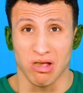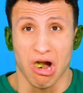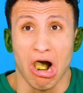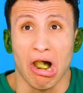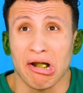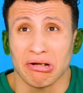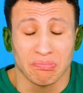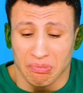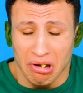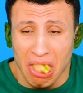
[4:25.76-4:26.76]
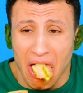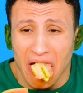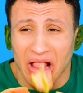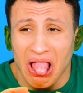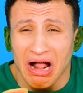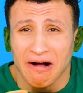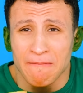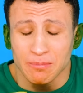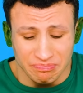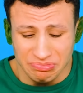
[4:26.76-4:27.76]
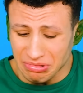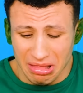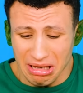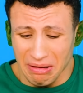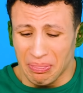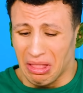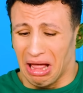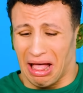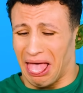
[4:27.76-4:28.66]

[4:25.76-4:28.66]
And the skin is so bitter. I'm not eating it.